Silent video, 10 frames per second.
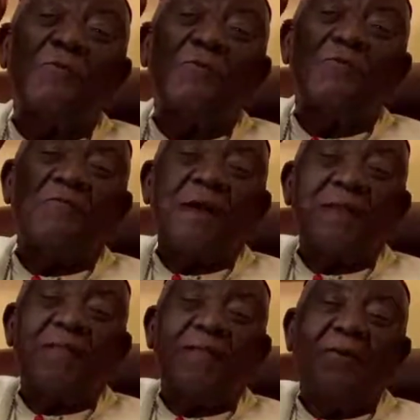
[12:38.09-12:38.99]

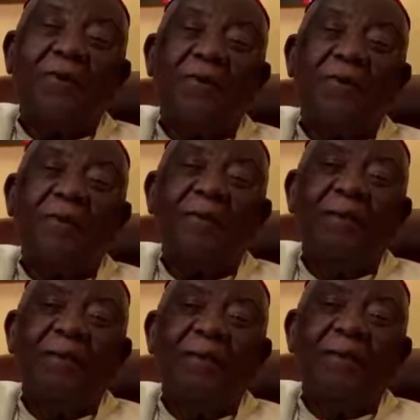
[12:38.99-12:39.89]
fire the gun
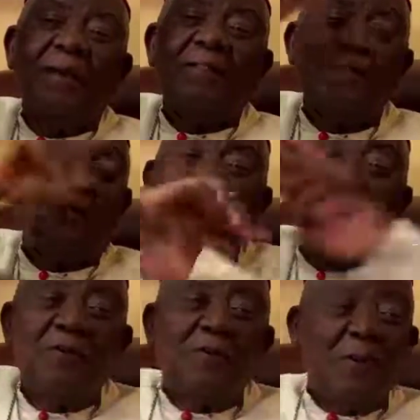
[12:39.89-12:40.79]
and the
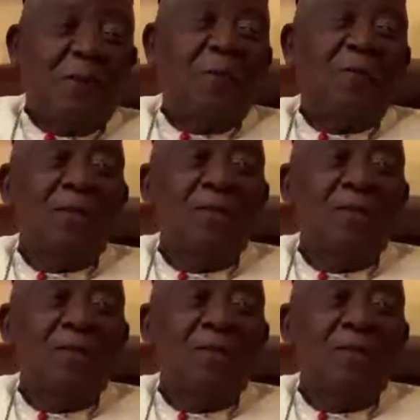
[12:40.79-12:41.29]
children run away.